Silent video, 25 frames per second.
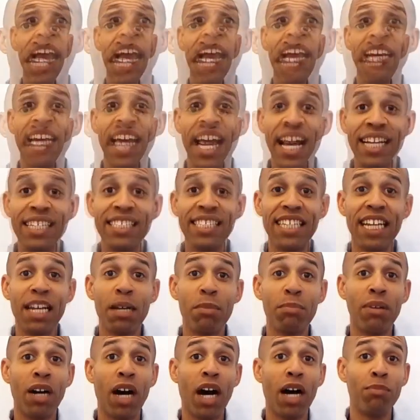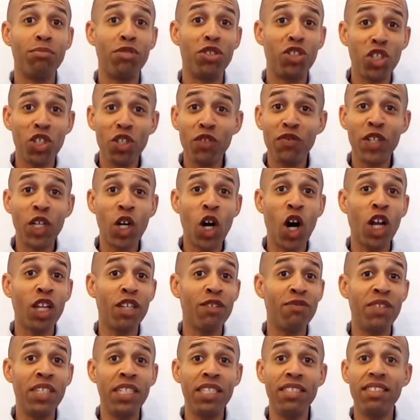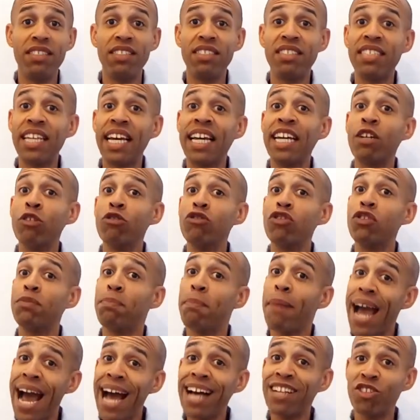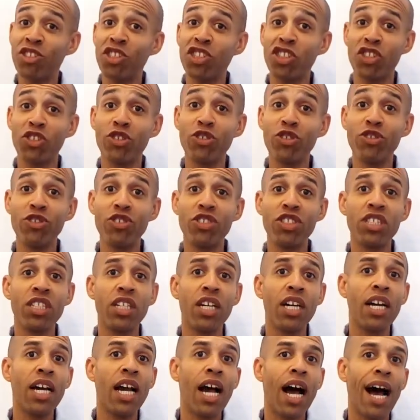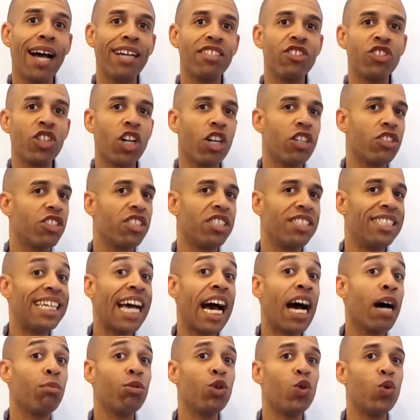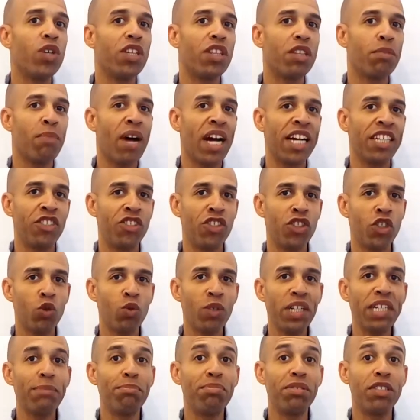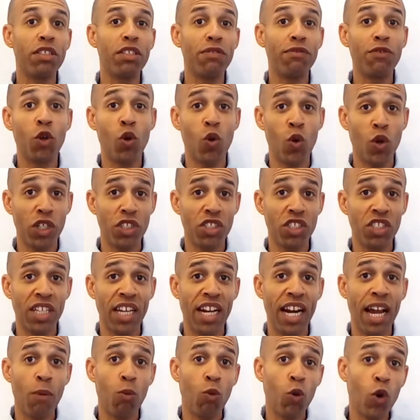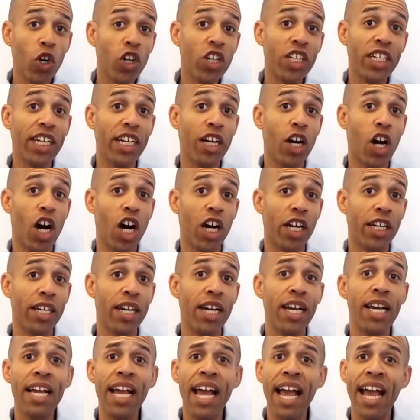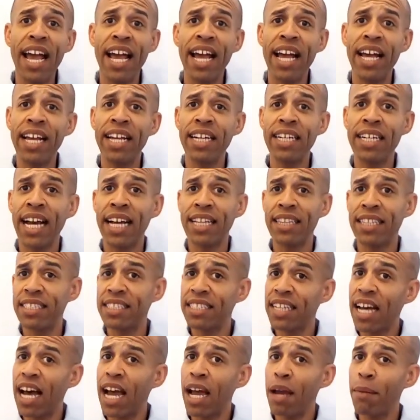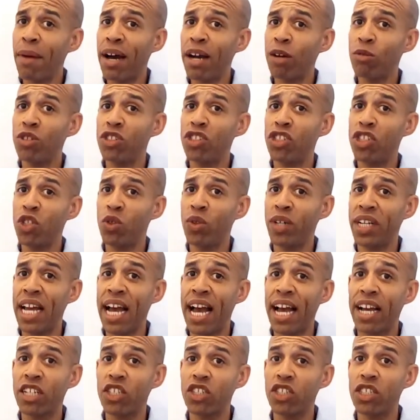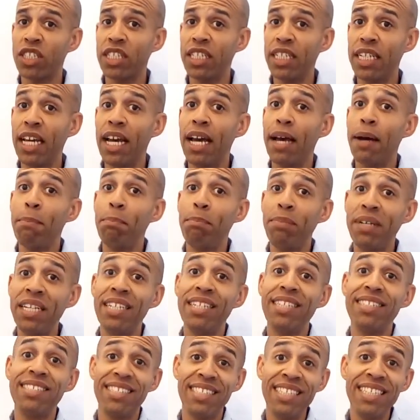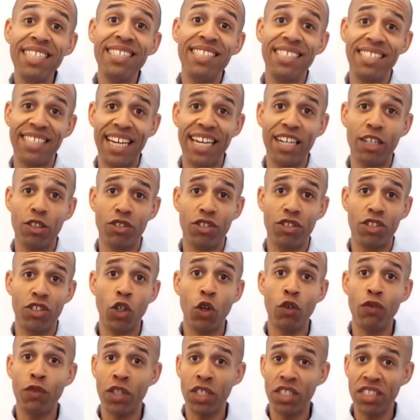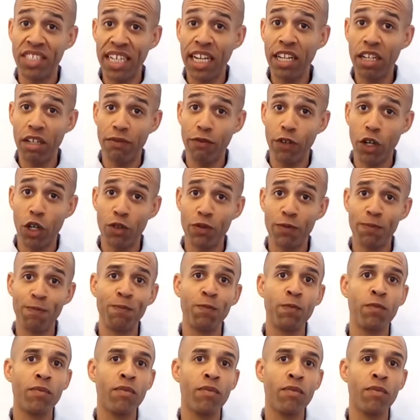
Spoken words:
And as I'm observing all of these sales masters, I start to dabble with my scripts, of course, that I'm working on. And at the time I was doing actually B2C sales over the telephone.